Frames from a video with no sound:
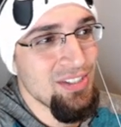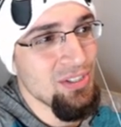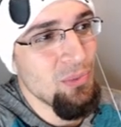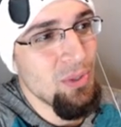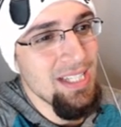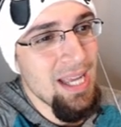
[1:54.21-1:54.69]

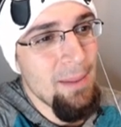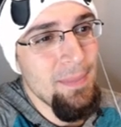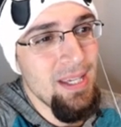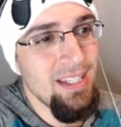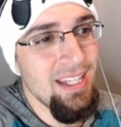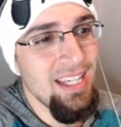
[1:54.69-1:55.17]
So what does that
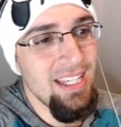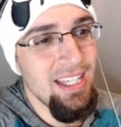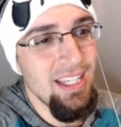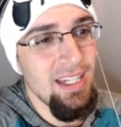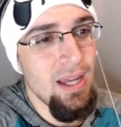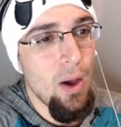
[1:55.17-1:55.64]
mean
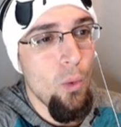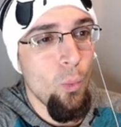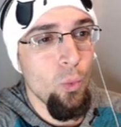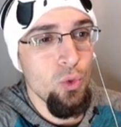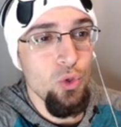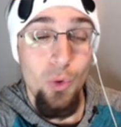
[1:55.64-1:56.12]
in
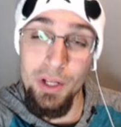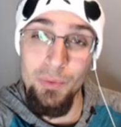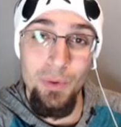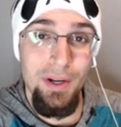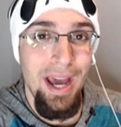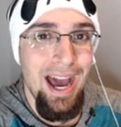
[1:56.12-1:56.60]

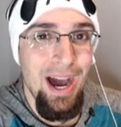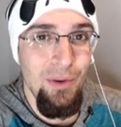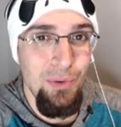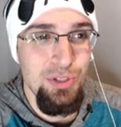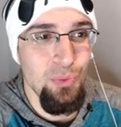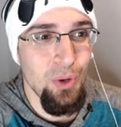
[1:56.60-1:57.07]
21
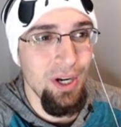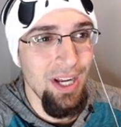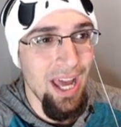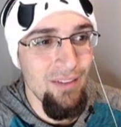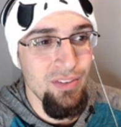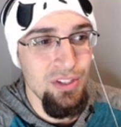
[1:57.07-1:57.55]
hours? We're gonna
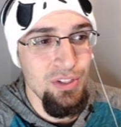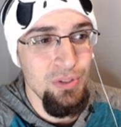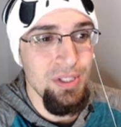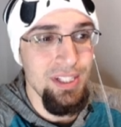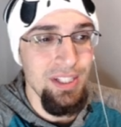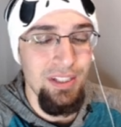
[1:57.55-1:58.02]
have a
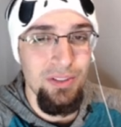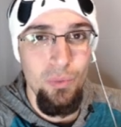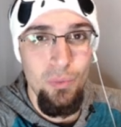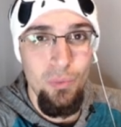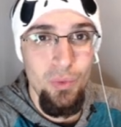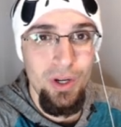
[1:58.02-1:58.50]
new
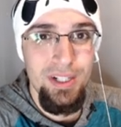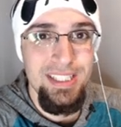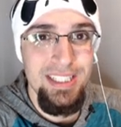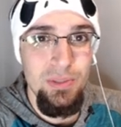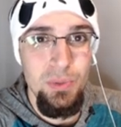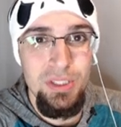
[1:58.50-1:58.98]
deal. We're gonna
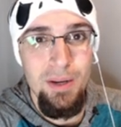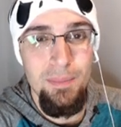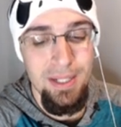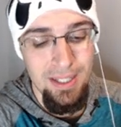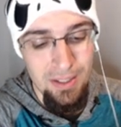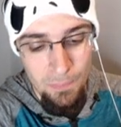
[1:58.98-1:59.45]
see what's
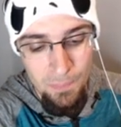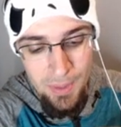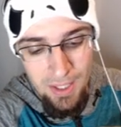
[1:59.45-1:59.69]
coming out.